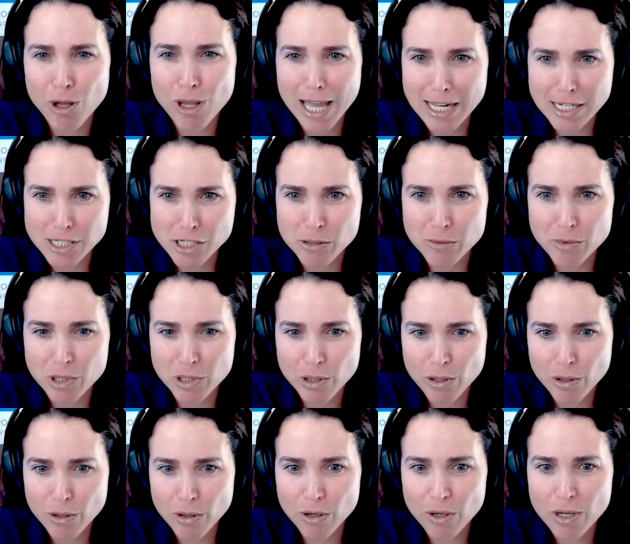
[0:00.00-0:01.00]
actionable
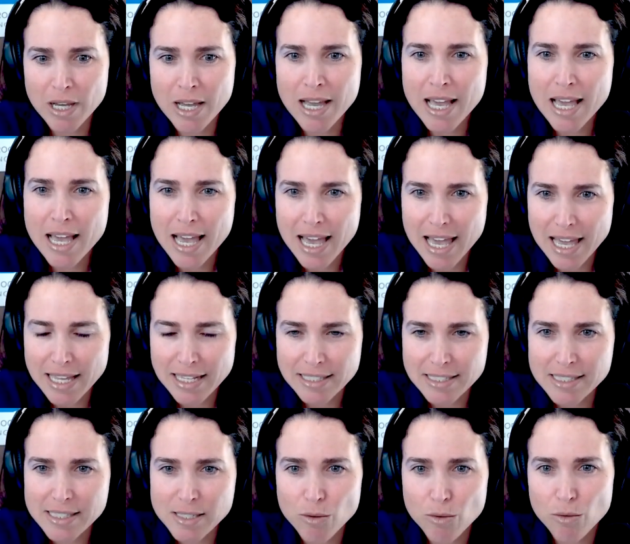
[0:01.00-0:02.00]
goal. And
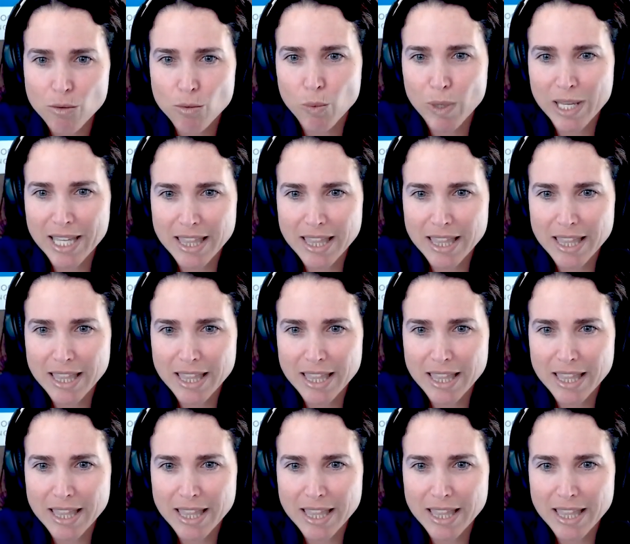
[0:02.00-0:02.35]
with